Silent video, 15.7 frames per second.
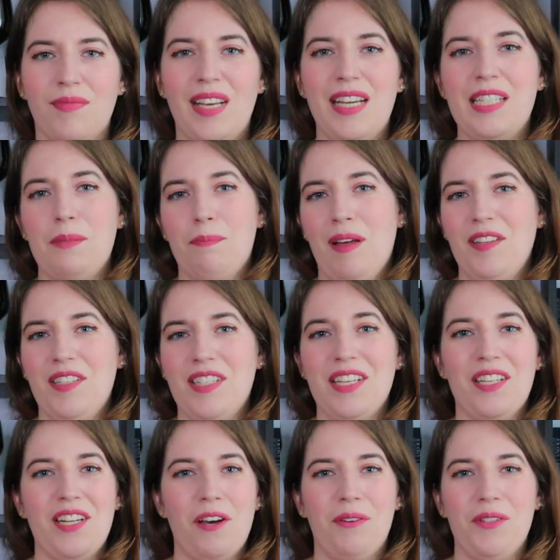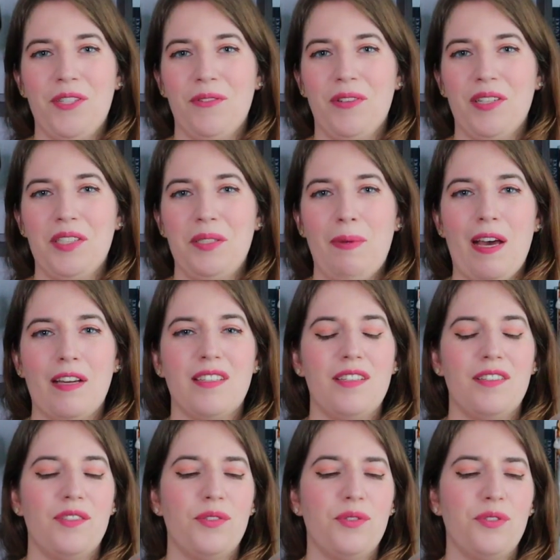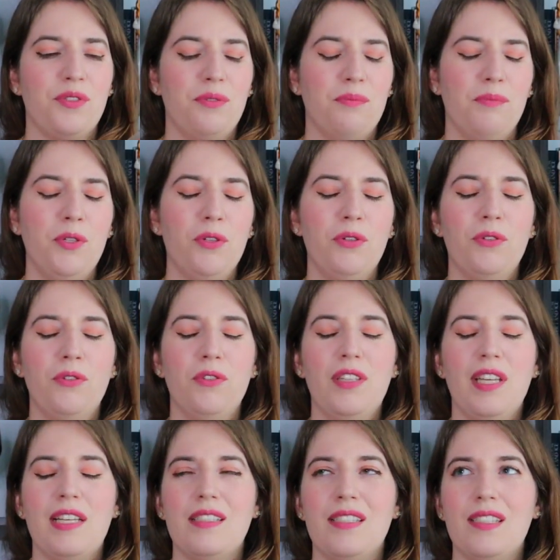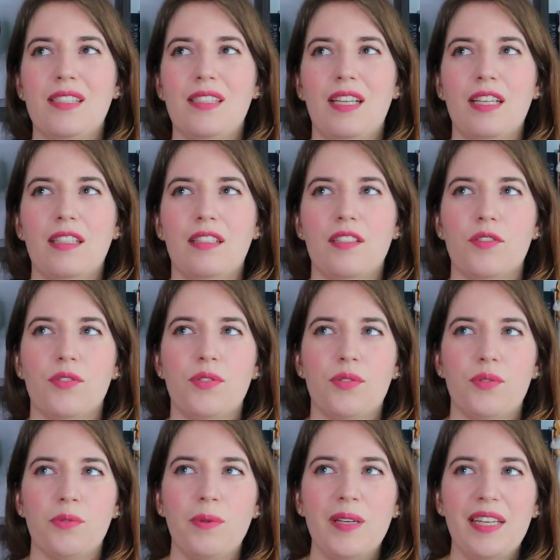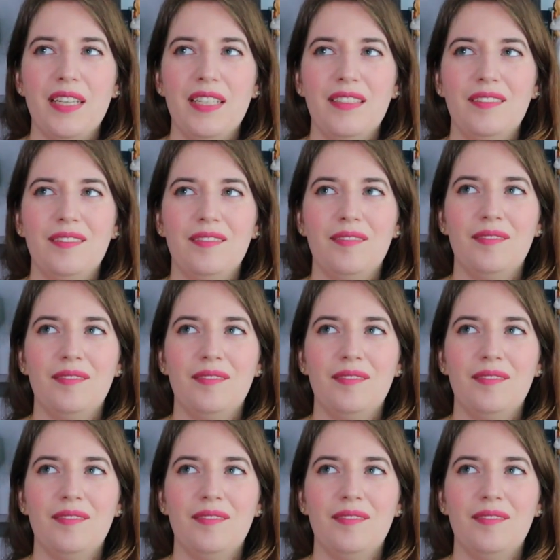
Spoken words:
It's Bundy, you know what to expect. It's smooth, it's slightly sweet.